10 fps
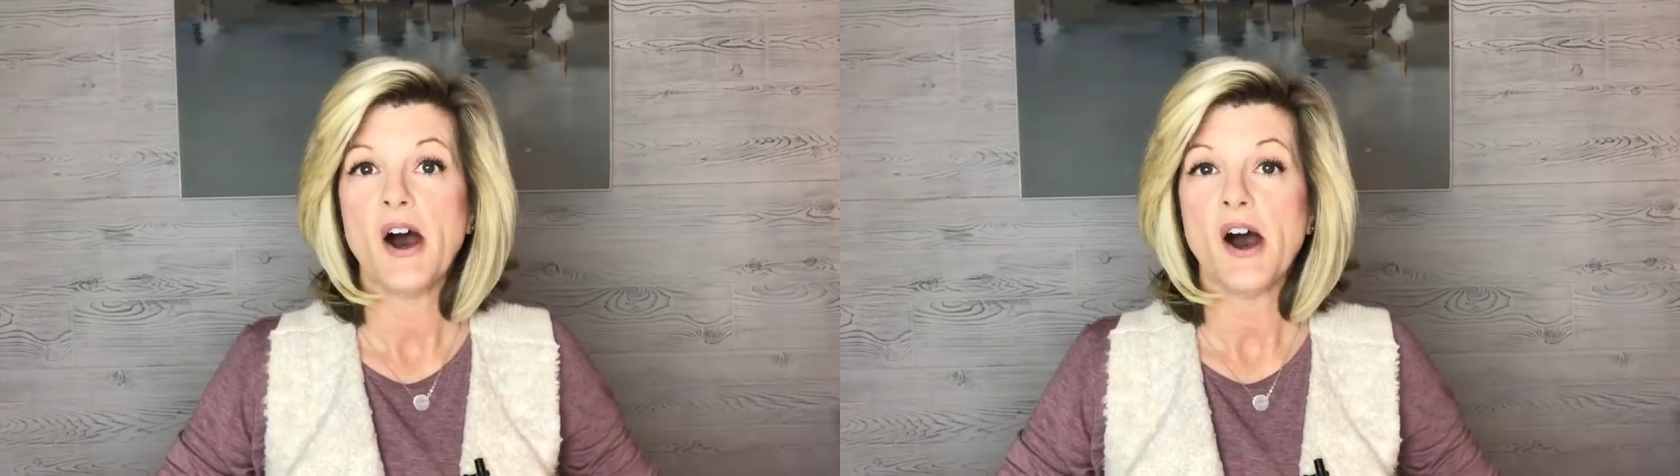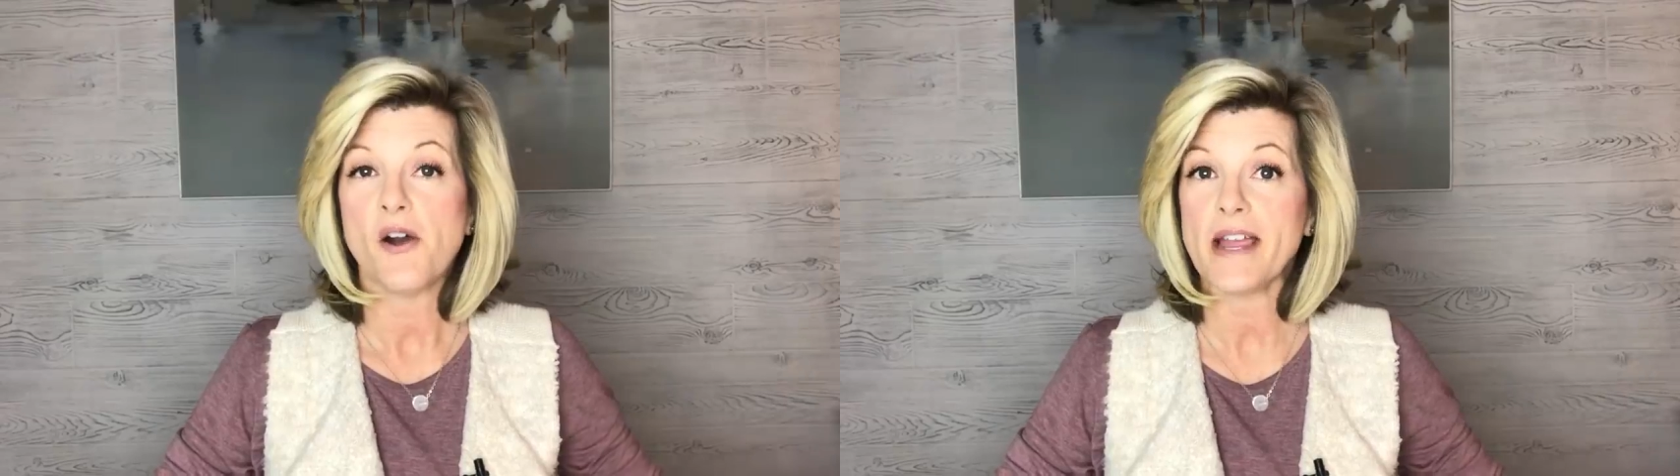
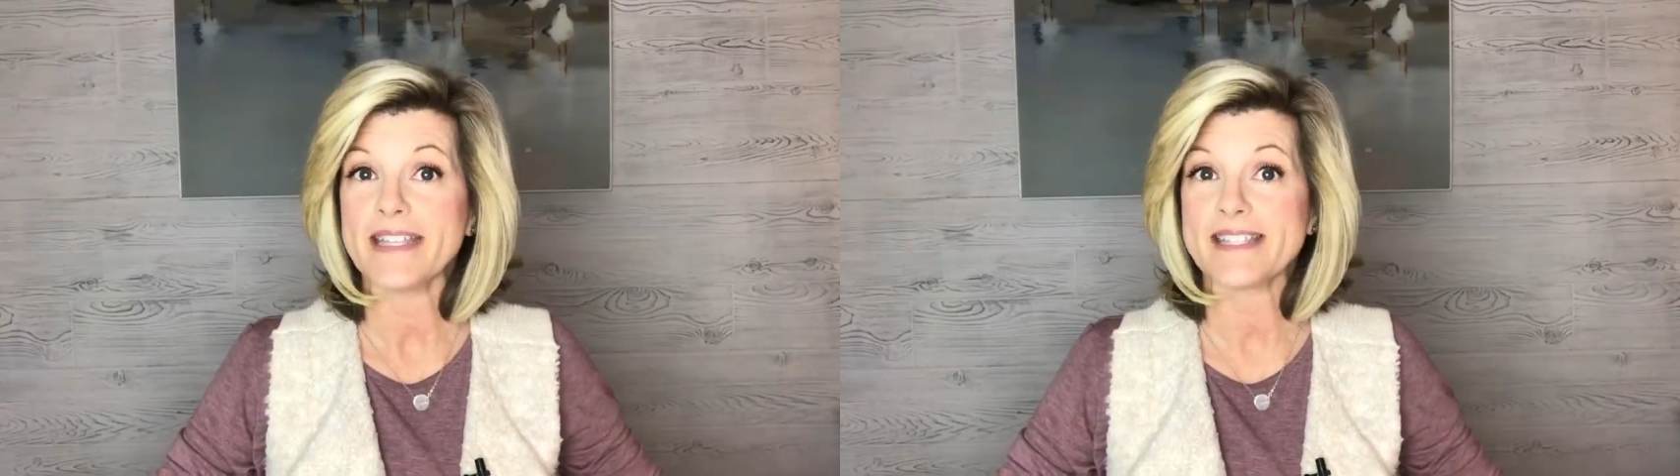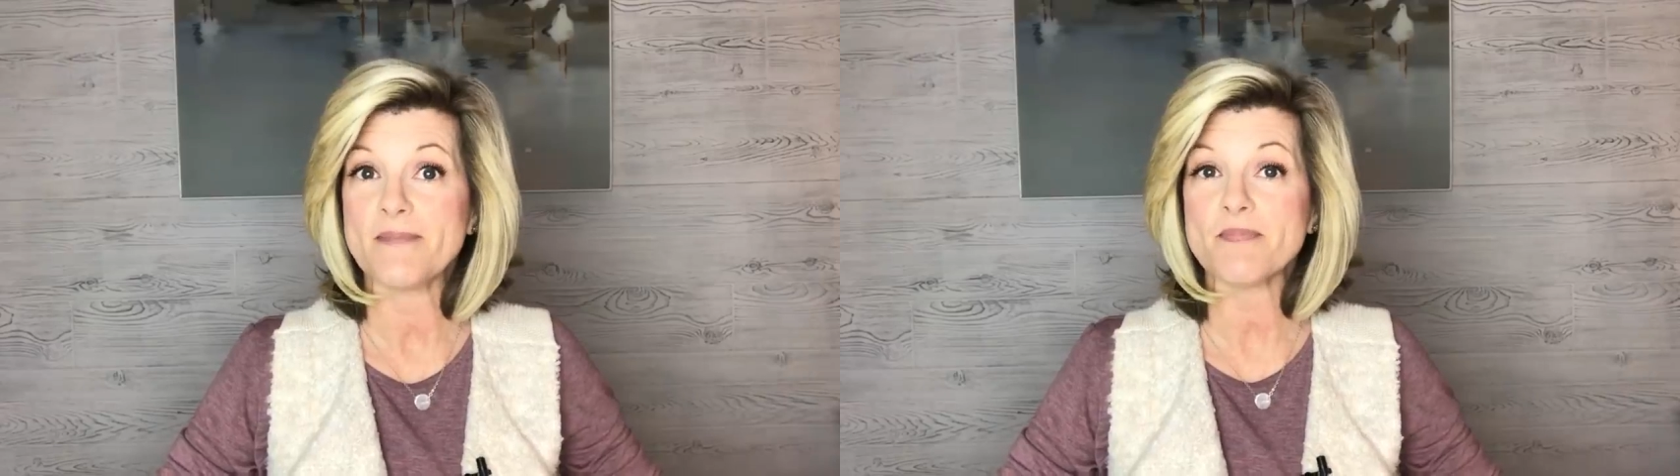All
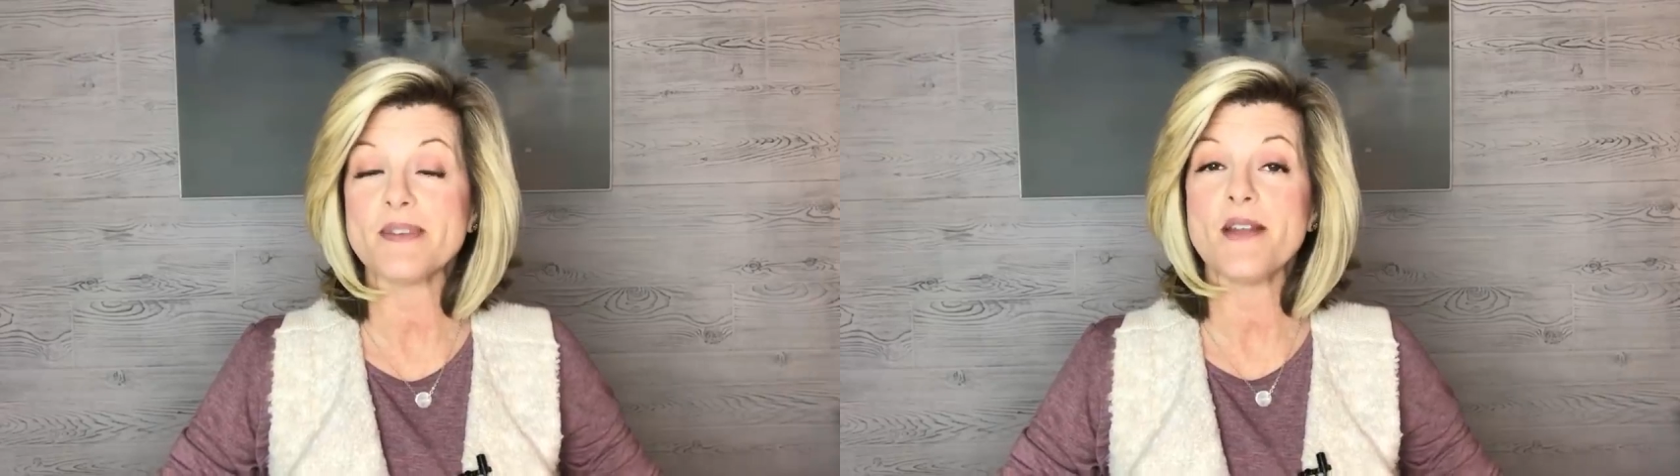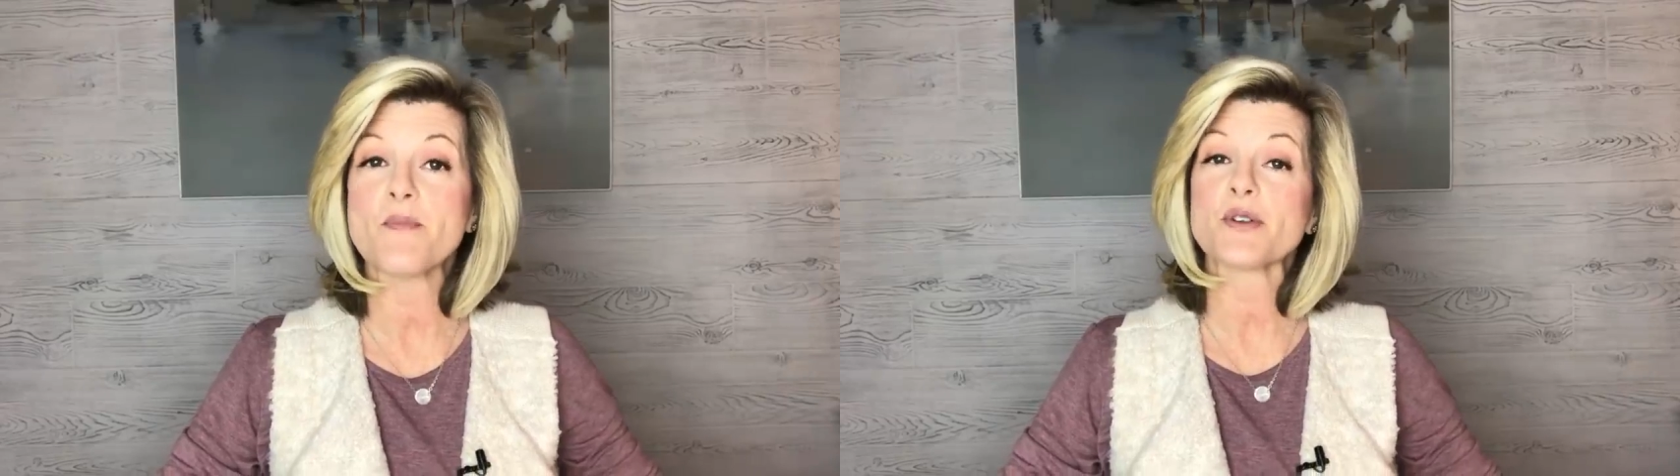right, tip
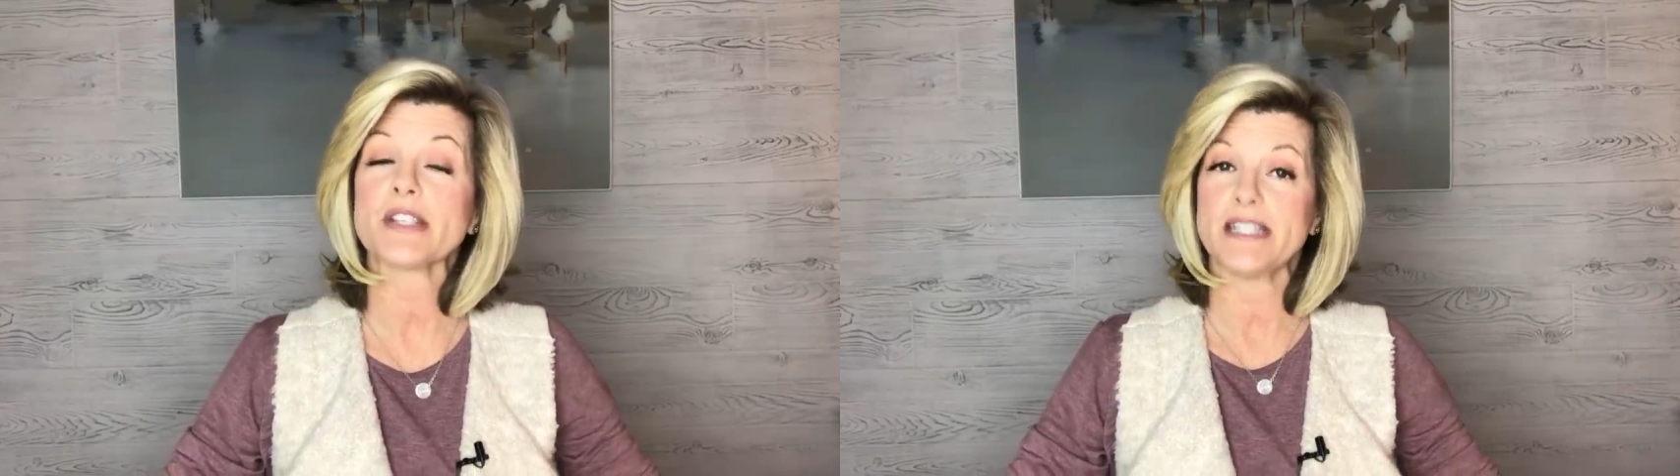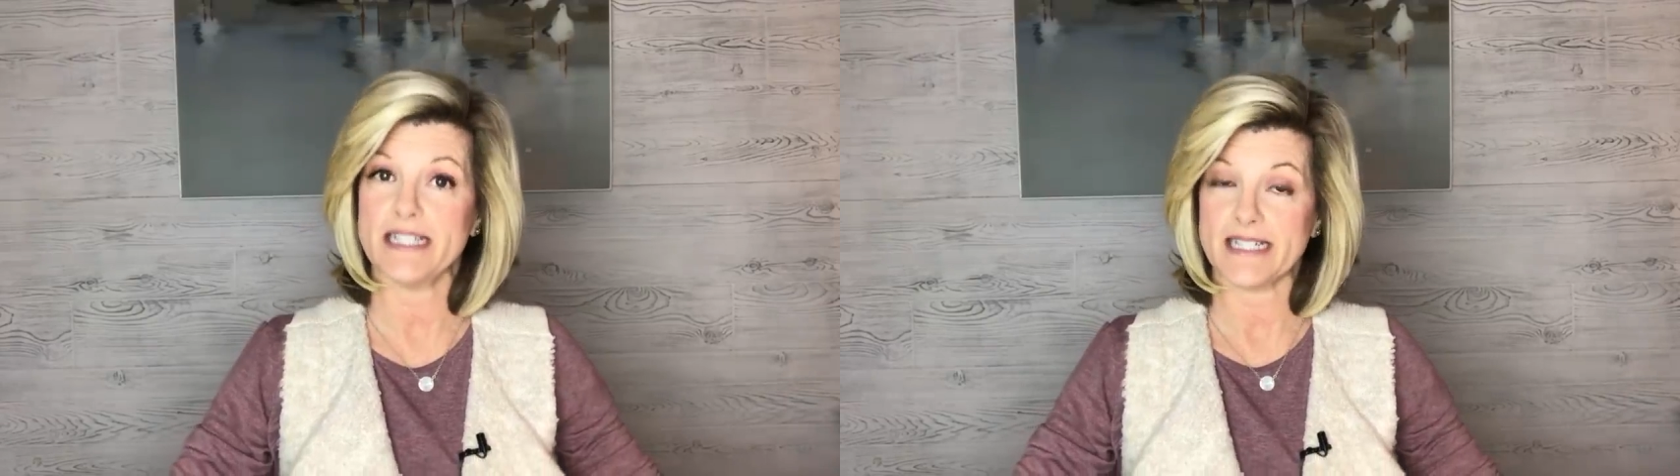number
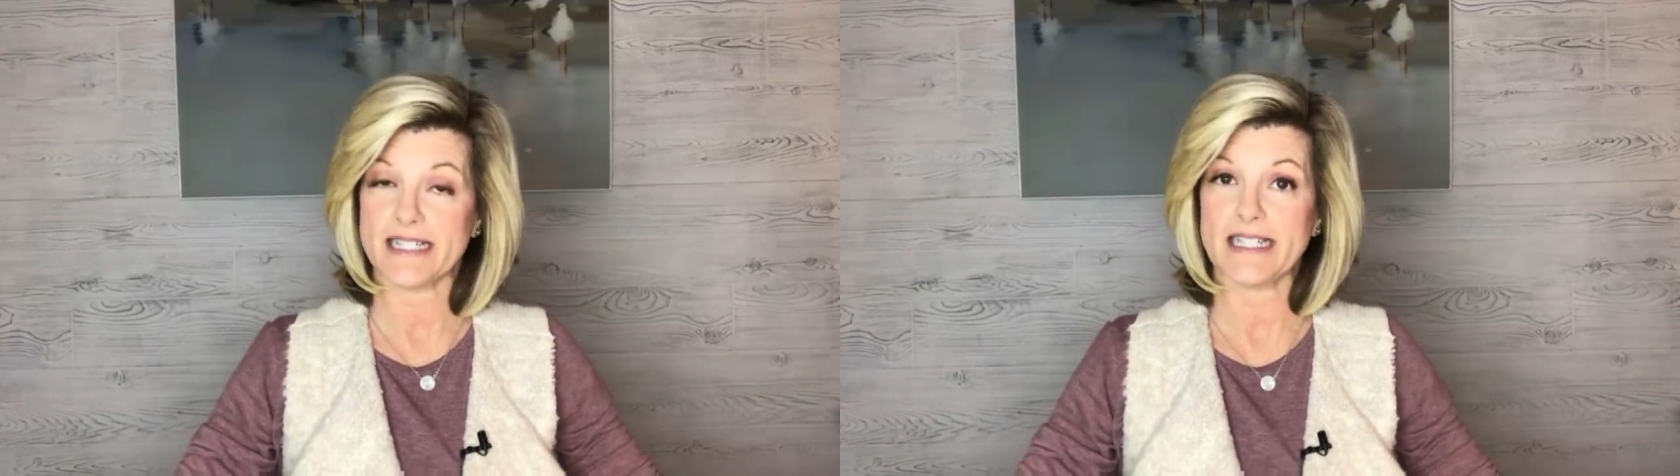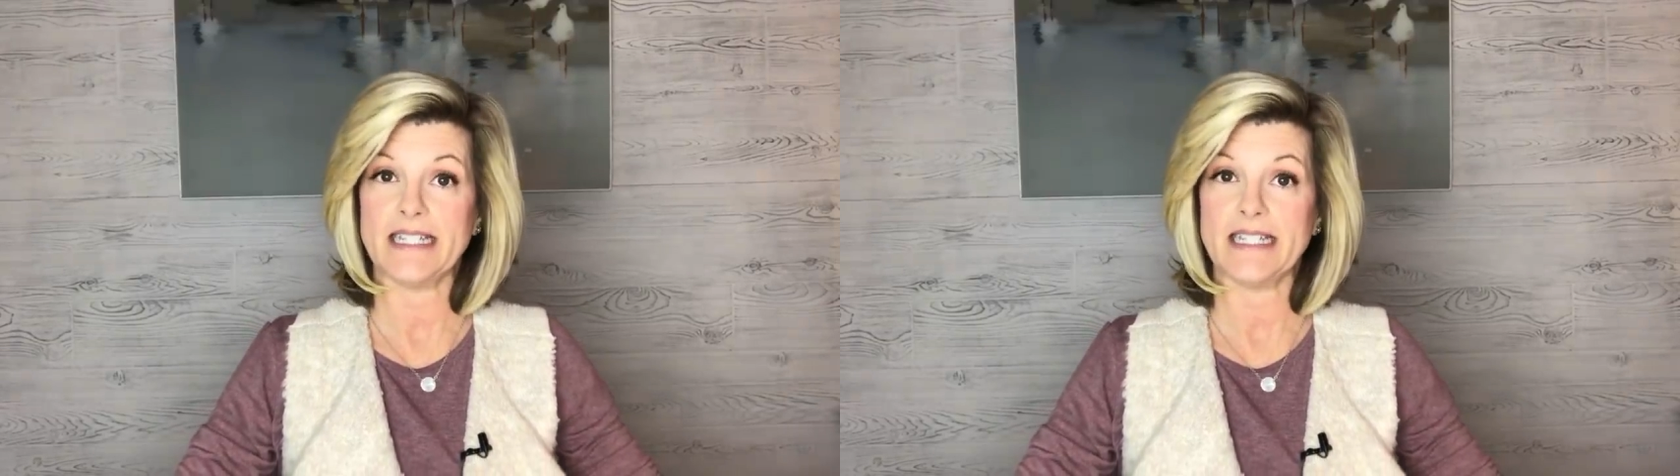6